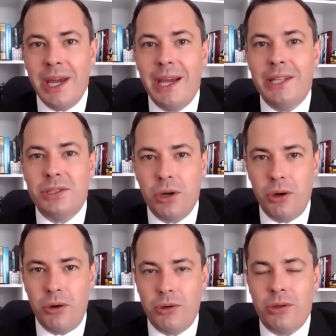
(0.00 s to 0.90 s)
A
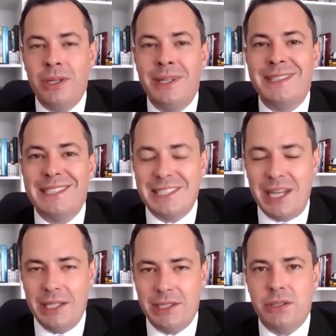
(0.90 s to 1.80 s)
total
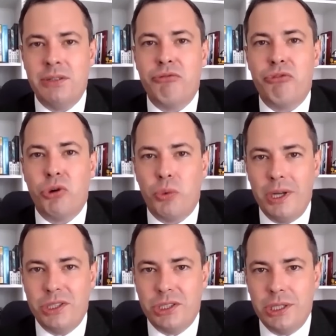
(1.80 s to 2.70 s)
disaster for
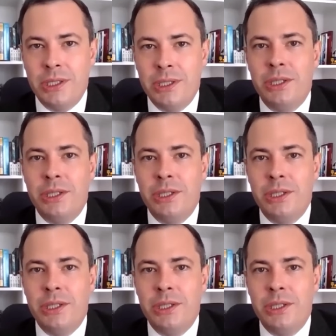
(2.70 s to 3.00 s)
Russia.